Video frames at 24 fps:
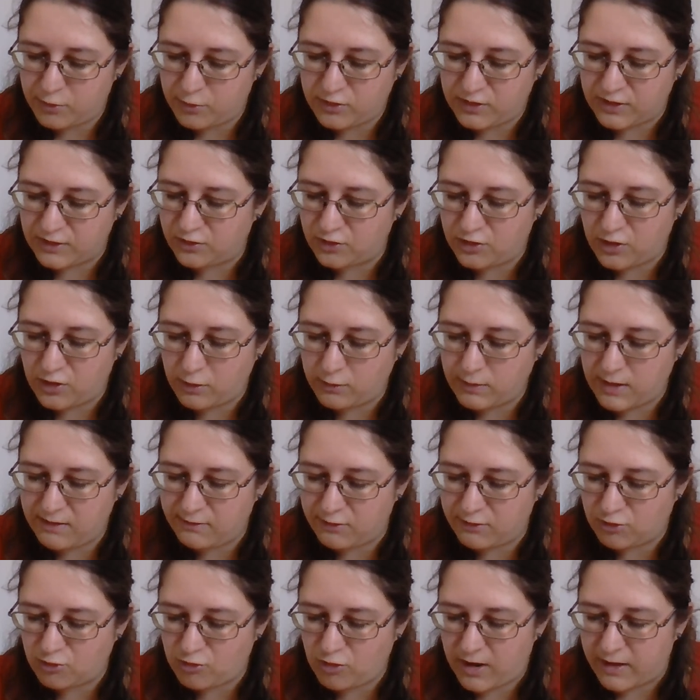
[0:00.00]
put it to no nearer
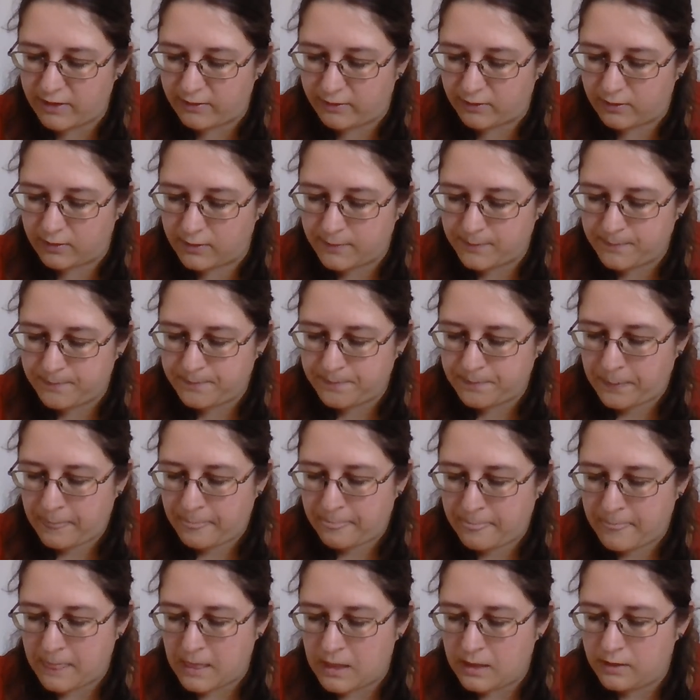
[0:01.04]
trial.
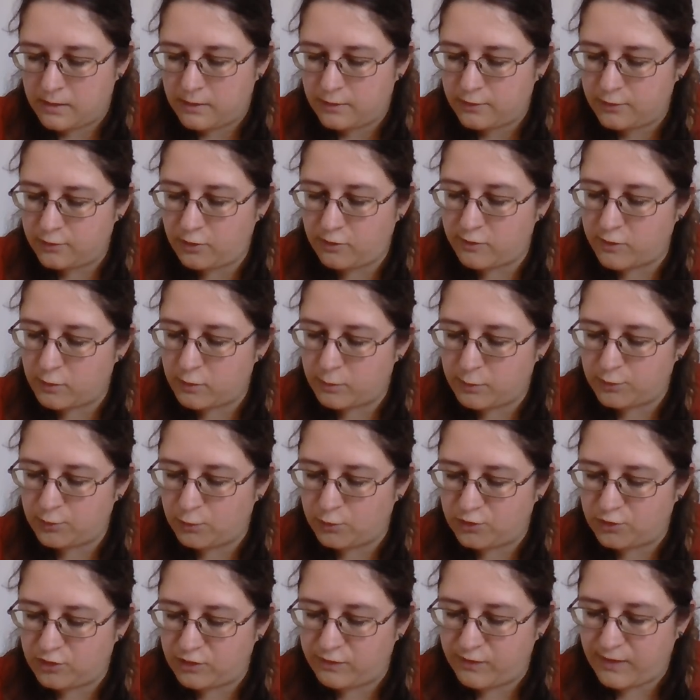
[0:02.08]
Sorrow was all
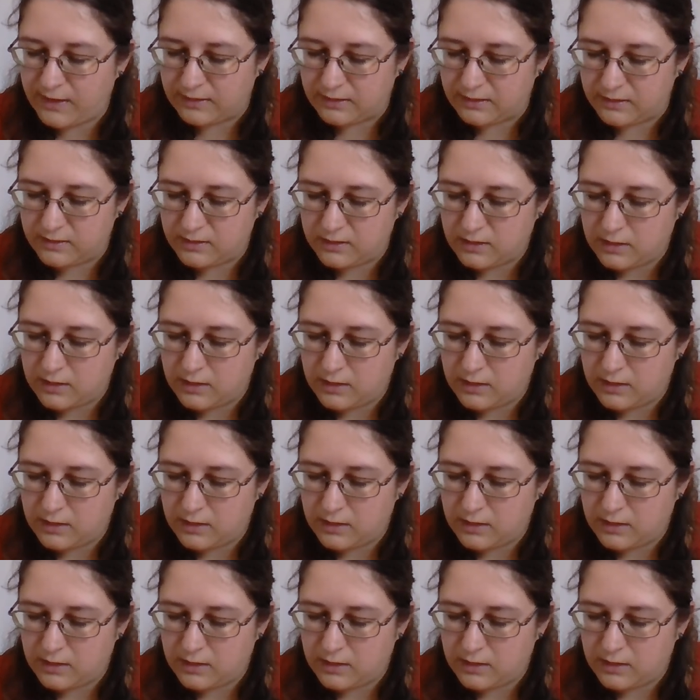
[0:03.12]
she felt,